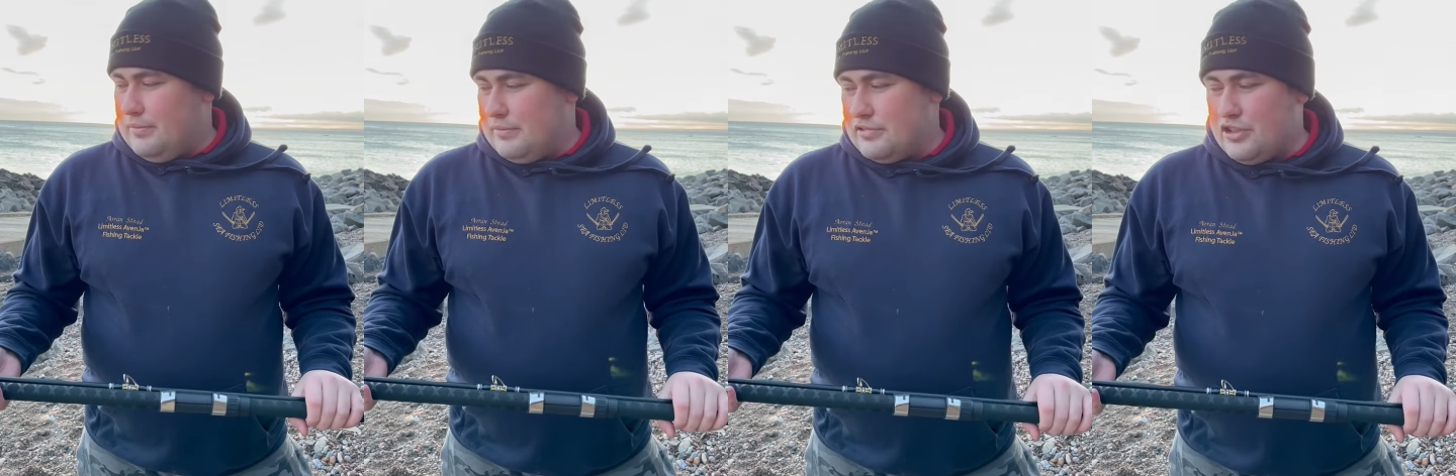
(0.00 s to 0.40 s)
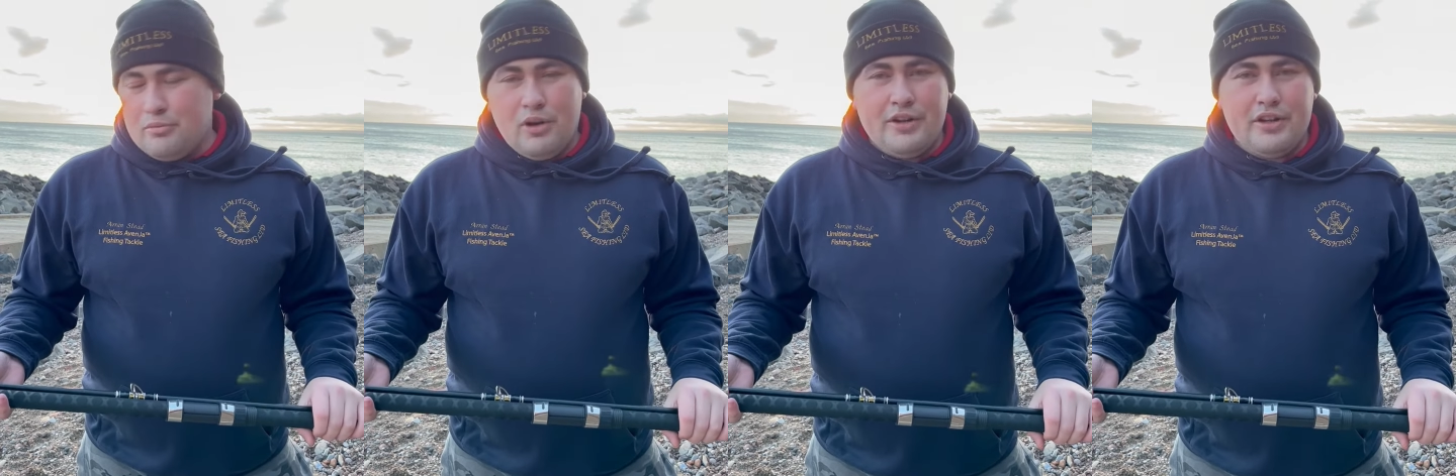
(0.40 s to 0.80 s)

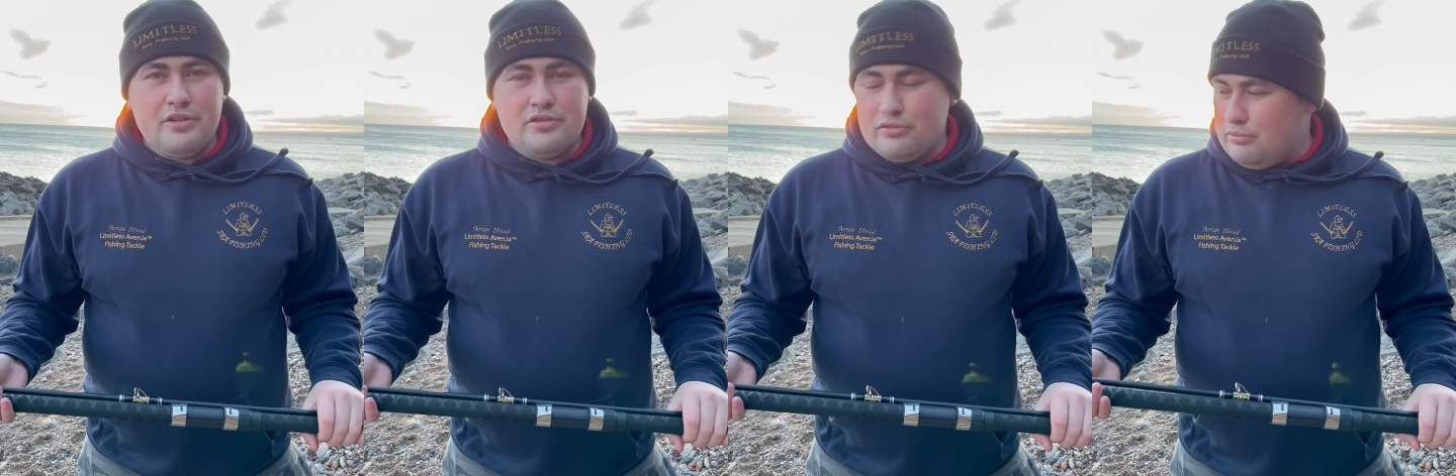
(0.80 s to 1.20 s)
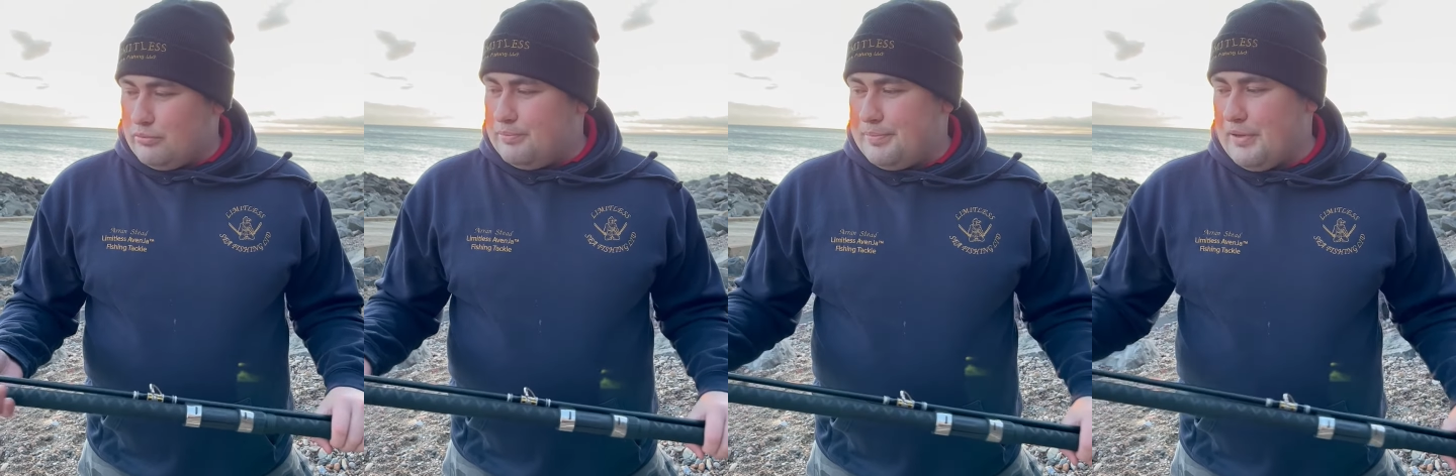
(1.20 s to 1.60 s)
someone who's
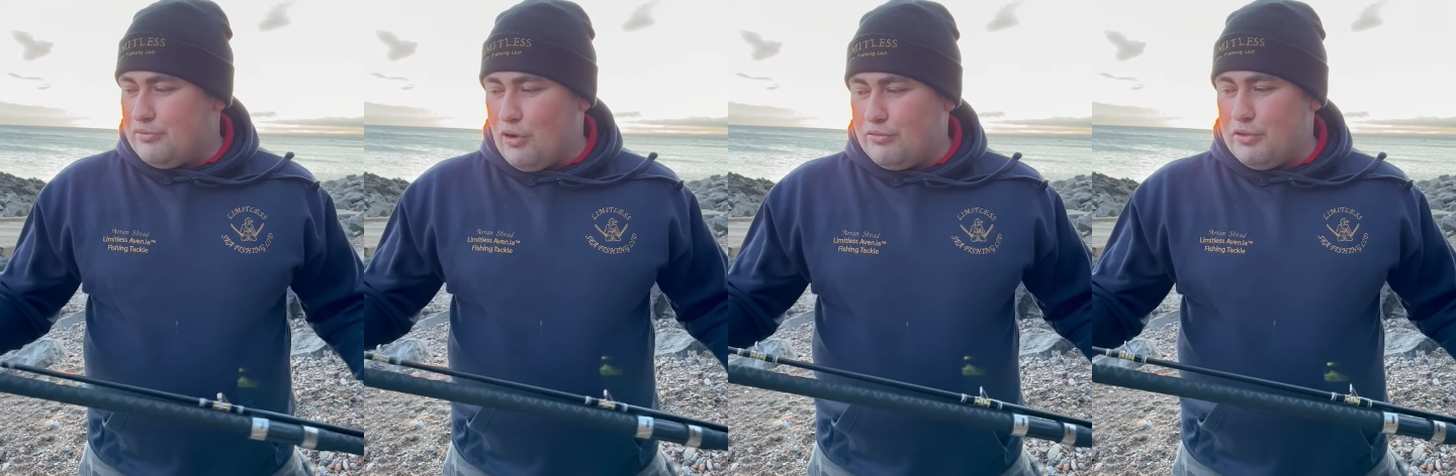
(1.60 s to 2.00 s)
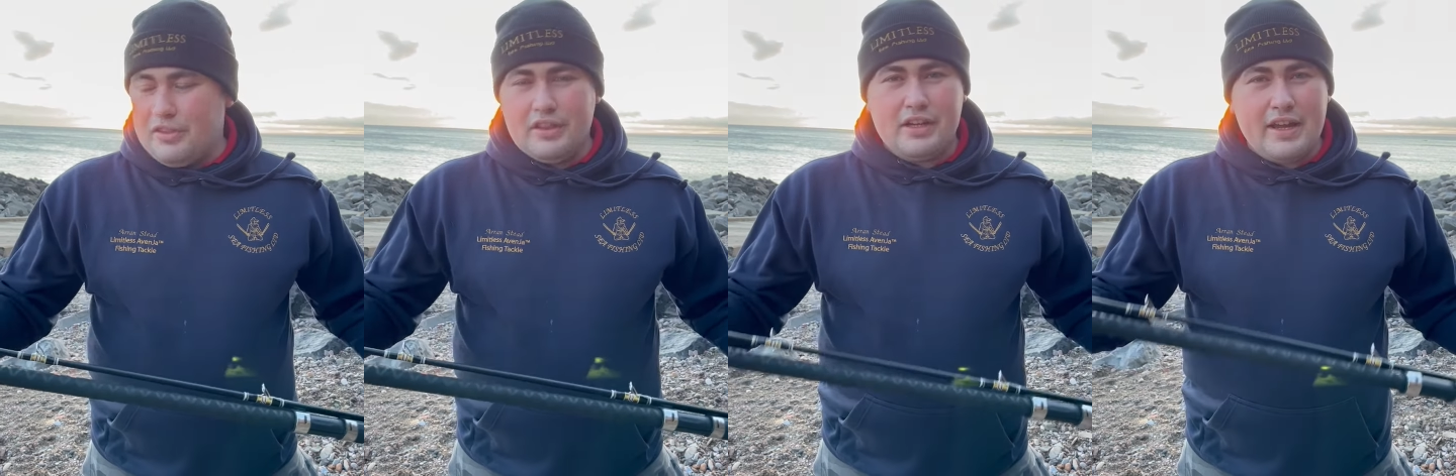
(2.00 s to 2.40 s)
a bit rough with
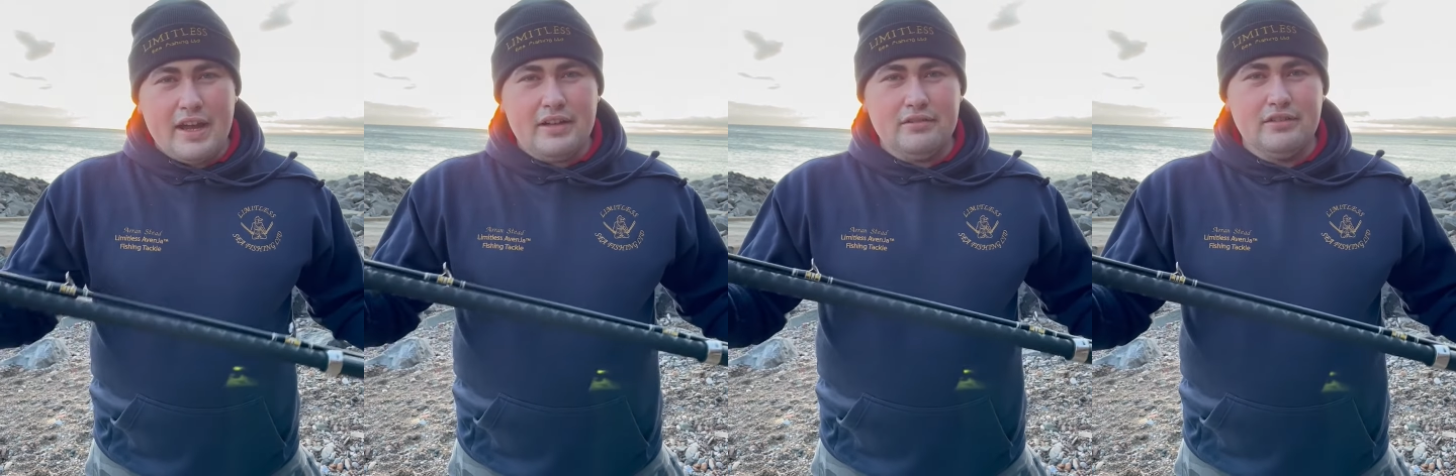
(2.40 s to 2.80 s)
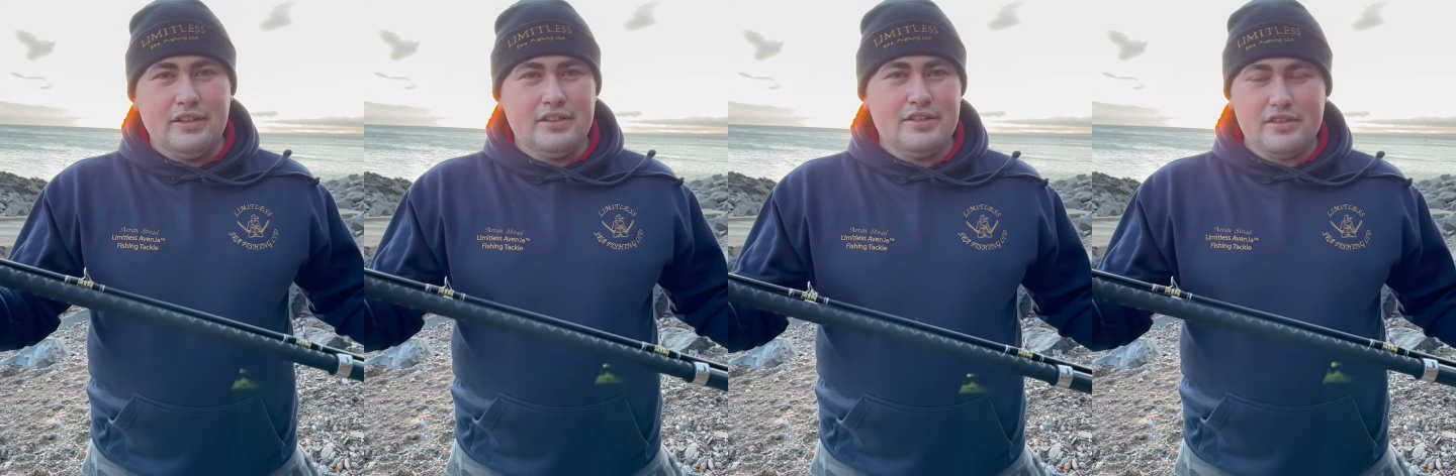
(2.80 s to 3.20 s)
the gear
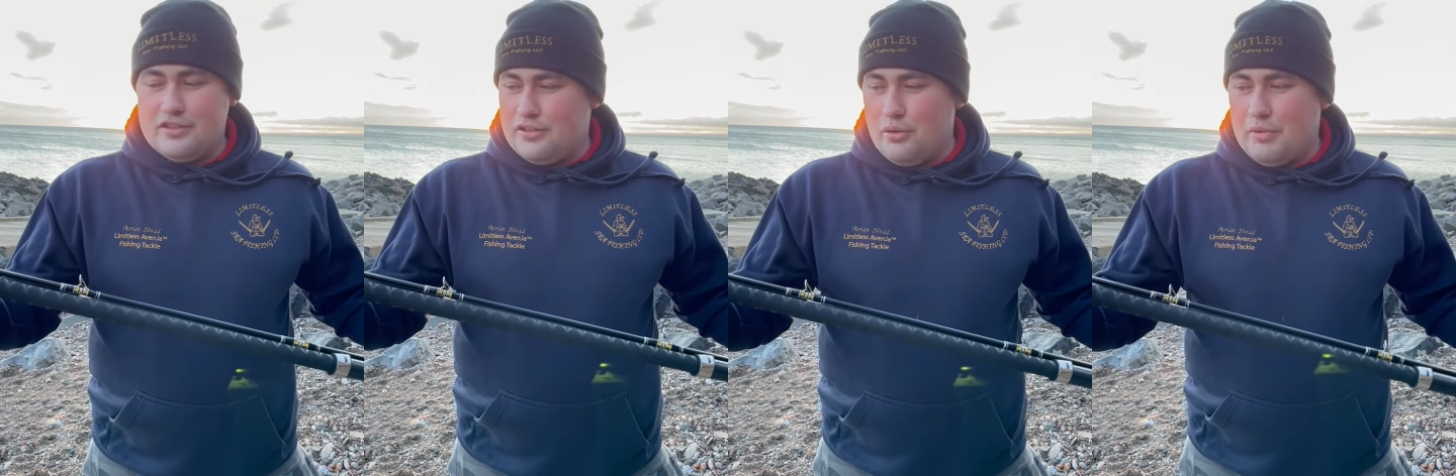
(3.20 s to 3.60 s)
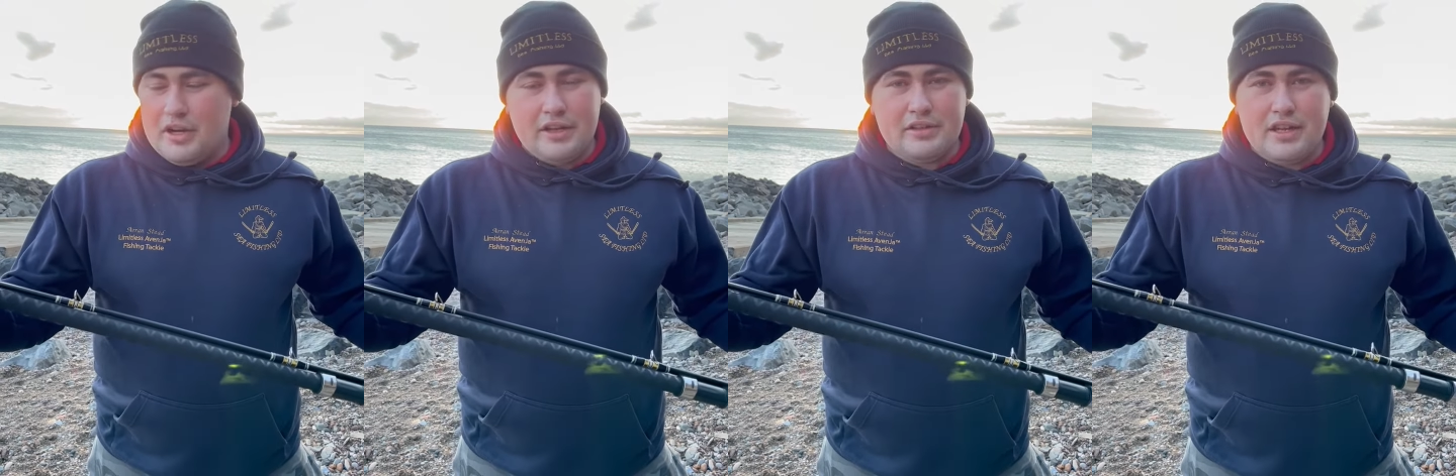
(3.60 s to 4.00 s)
and don't want to